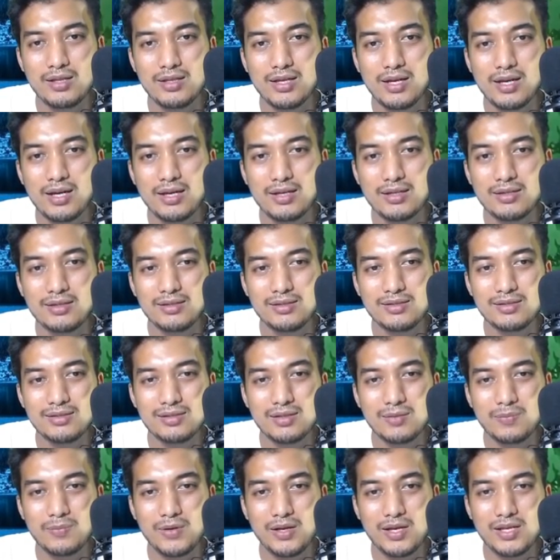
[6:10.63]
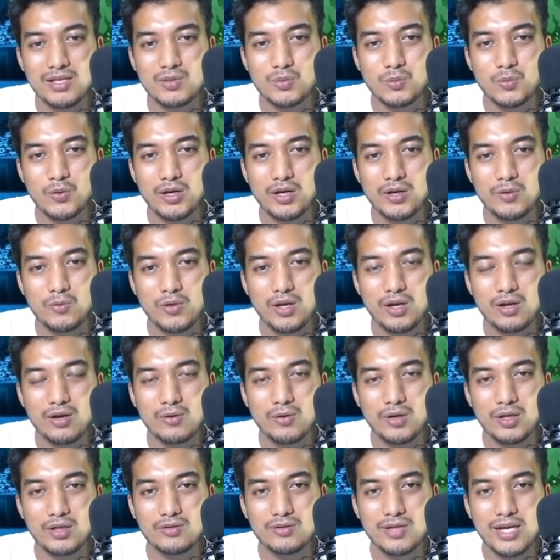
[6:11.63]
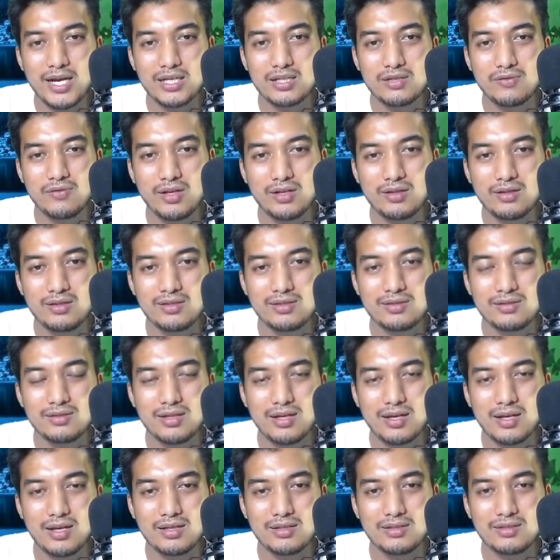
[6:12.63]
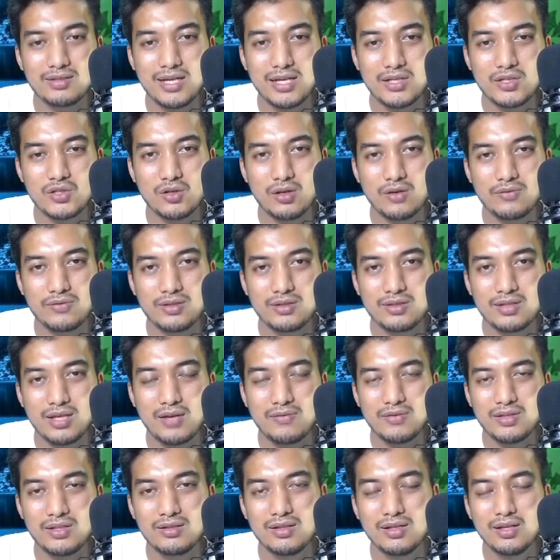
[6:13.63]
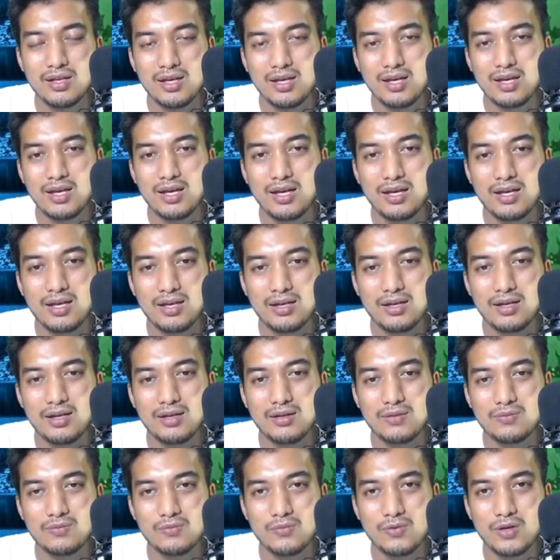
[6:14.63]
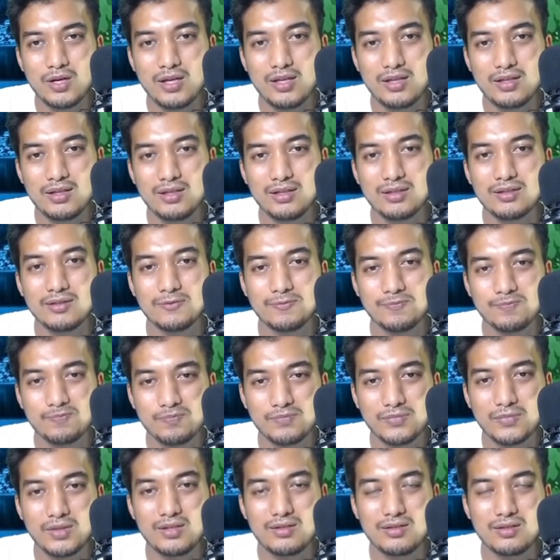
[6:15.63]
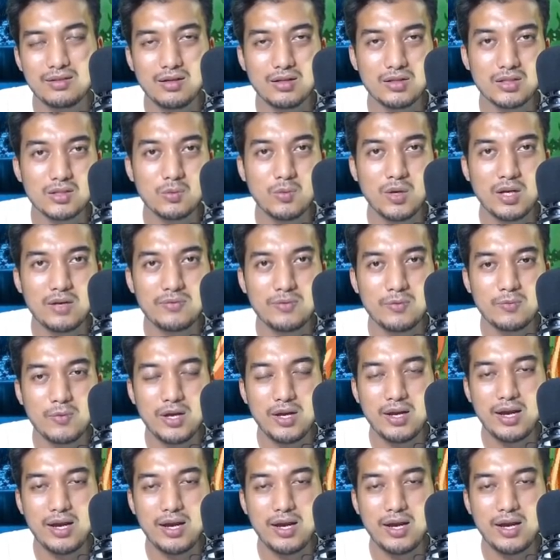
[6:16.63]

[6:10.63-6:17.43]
uh, this is the place where we are going to activate this uh, statue of the seven, and well. This is also one of the way